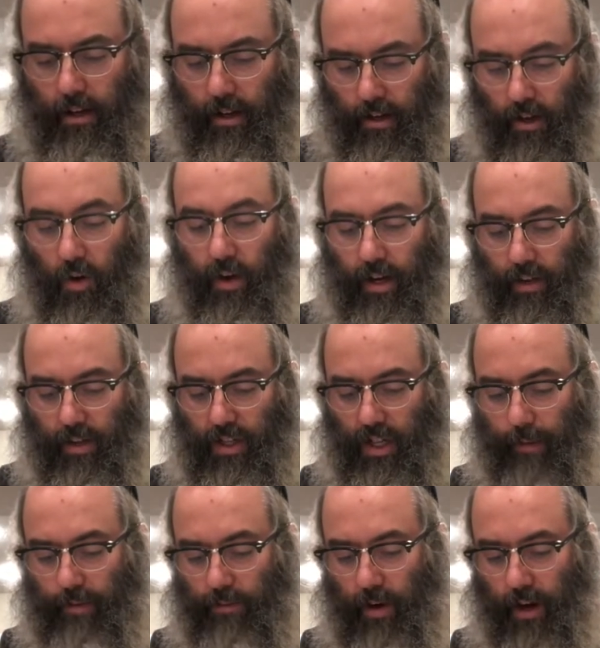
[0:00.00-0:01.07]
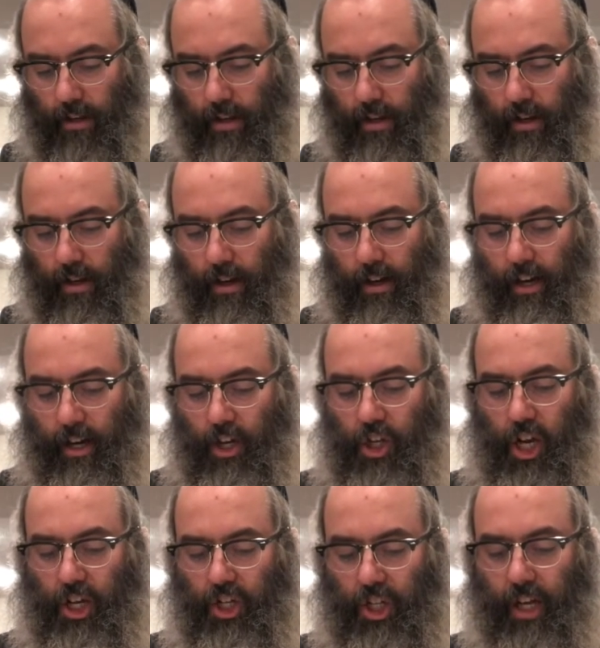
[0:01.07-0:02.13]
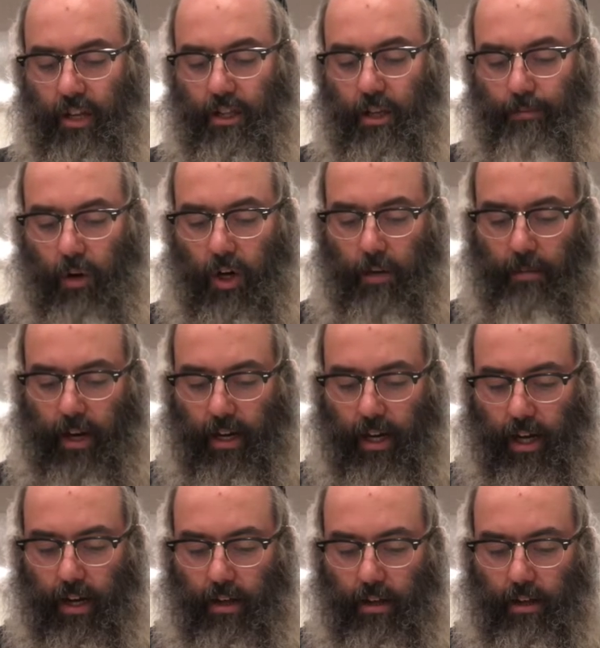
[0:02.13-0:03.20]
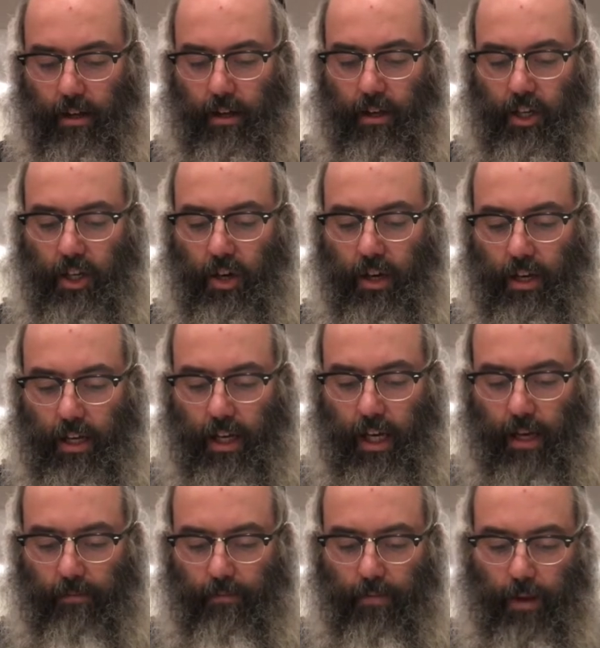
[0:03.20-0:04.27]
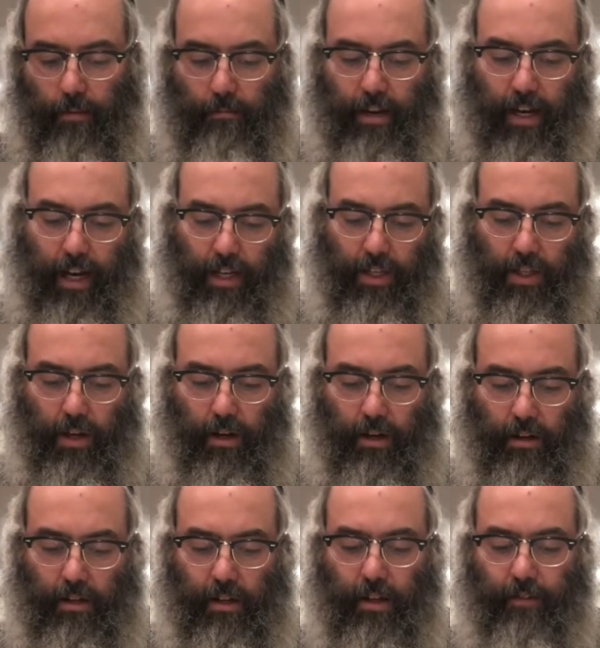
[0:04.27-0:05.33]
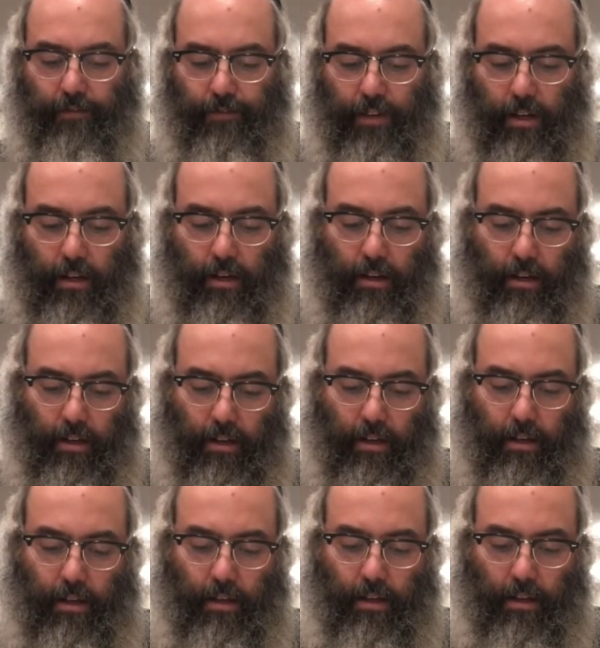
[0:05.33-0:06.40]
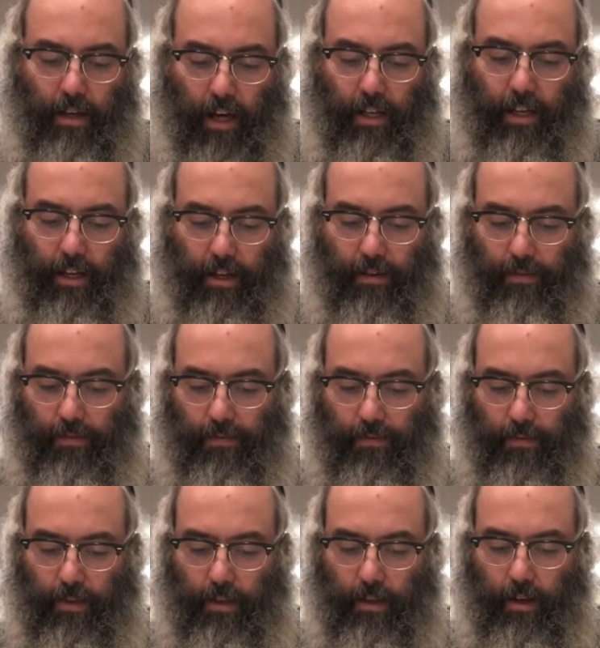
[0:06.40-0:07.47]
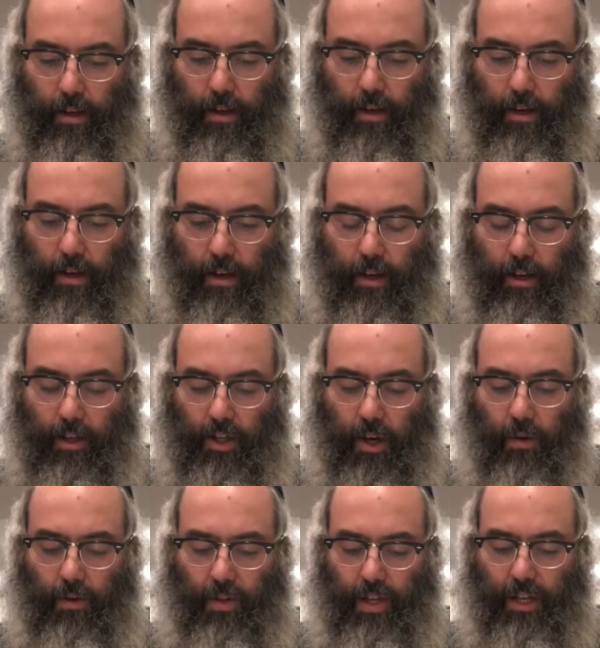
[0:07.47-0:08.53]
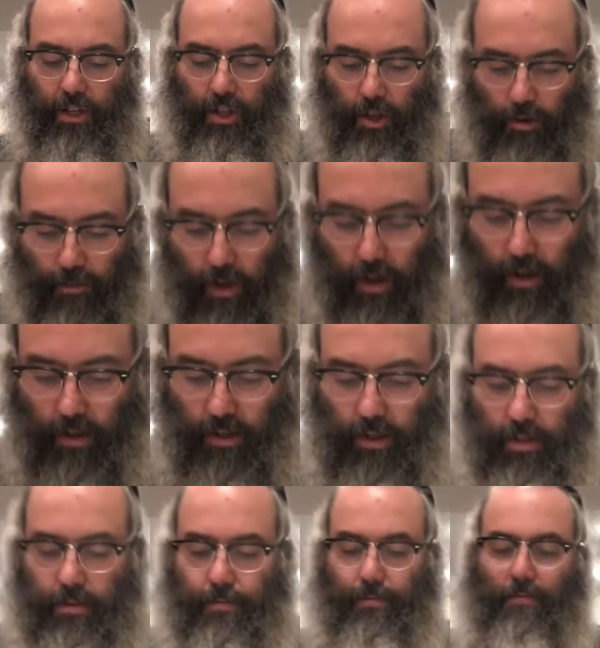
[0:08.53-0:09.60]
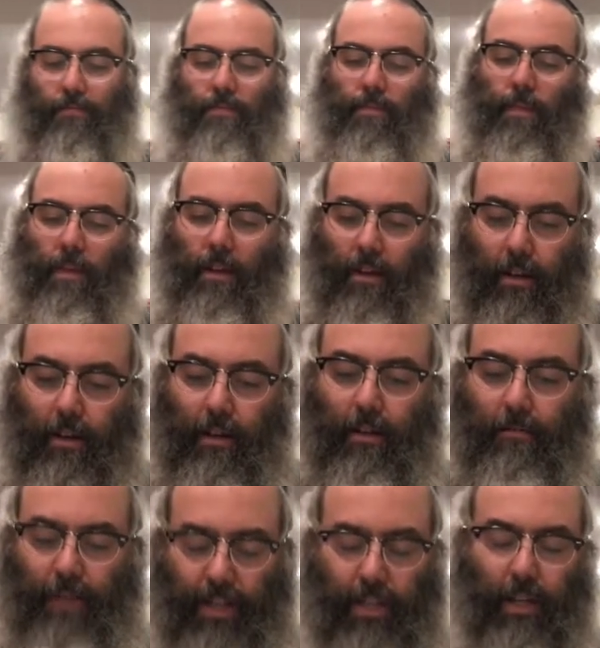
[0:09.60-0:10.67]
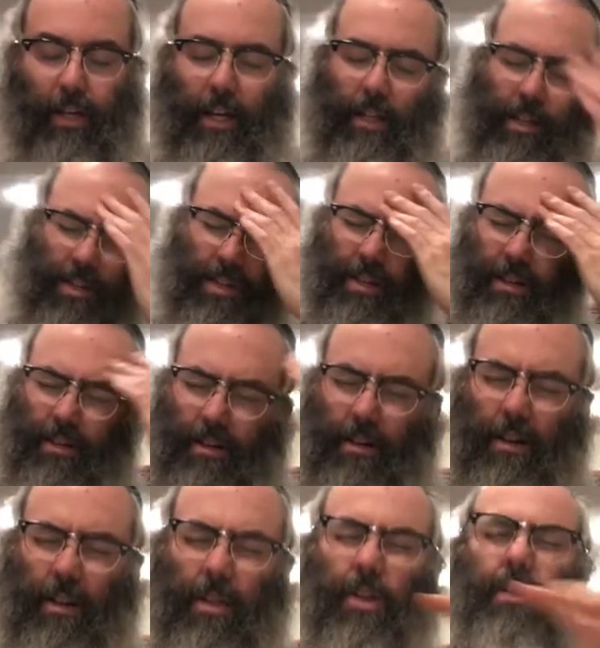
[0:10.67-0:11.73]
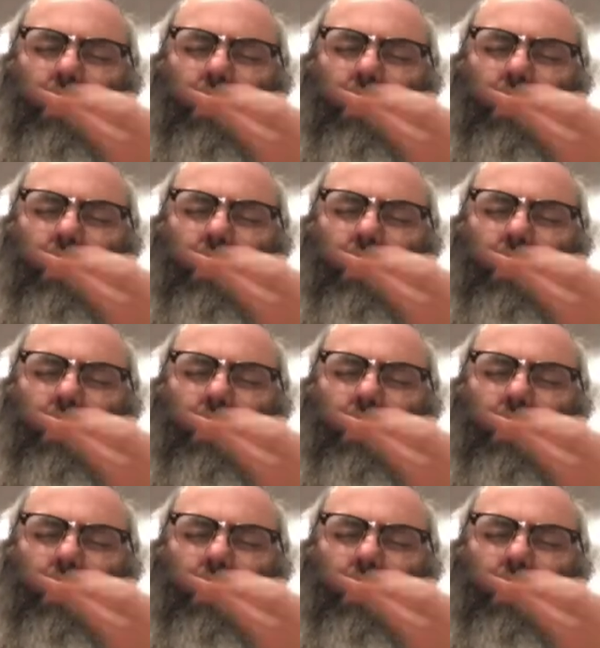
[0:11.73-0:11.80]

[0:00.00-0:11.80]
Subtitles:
going on the same spot. Shashtei tziporim hanal yoinkim me'asar d'navin yankin. So these two birds, basically like this. There